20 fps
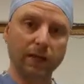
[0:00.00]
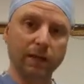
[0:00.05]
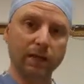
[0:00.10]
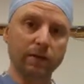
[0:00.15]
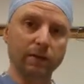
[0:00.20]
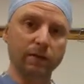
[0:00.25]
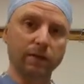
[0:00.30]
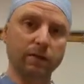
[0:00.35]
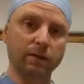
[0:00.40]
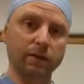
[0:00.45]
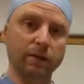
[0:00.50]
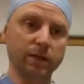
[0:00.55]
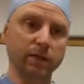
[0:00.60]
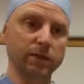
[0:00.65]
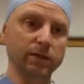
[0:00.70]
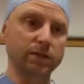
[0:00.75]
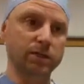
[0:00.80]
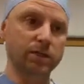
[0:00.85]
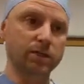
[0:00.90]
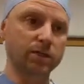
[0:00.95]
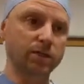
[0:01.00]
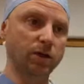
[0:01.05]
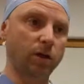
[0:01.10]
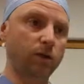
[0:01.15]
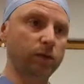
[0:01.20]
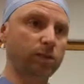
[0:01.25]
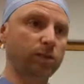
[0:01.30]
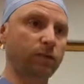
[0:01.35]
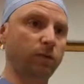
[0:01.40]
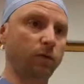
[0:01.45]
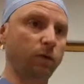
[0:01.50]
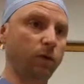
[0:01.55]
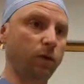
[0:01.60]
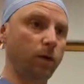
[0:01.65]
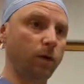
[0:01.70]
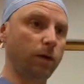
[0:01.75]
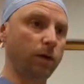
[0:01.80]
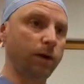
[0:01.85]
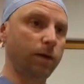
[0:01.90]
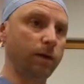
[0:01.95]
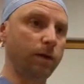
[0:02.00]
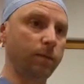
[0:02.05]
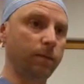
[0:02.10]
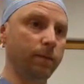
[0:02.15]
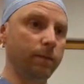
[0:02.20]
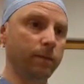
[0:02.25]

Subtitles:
in this search for